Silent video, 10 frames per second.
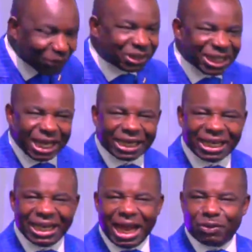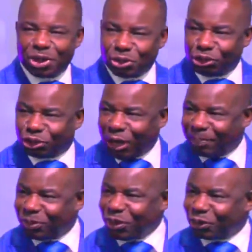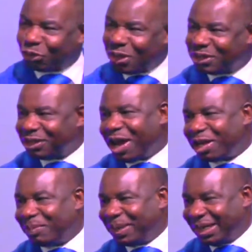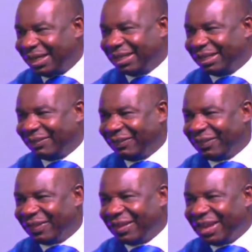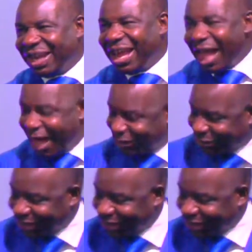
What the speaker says: looks like, Larry, you dropped your $20 bill." And so